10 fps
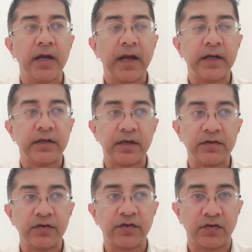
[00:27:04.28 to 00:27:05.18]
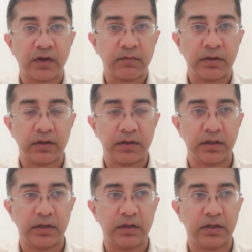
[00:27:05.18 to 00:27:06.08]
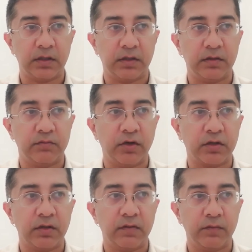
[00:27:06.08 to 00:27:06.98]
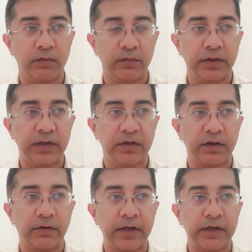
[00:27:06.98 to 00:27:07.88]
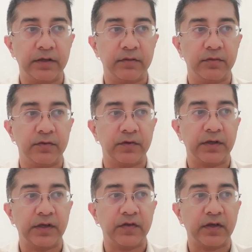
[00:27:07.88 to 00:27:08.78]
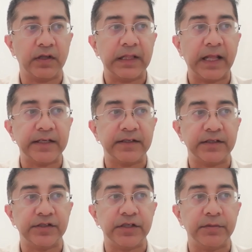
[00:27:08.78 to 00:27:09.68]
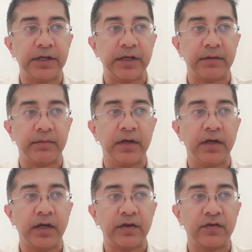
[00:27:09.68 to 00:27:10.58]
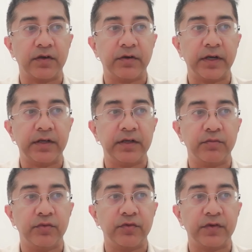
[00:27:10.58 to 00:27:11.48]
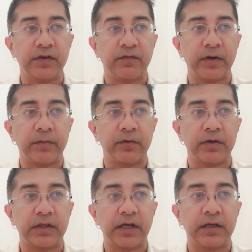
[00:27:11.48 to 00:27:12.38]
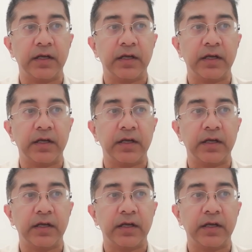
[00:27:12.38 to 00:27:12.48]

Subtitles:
And another sub model within the gradient boosting is LightGBM as a gradient boosting framework that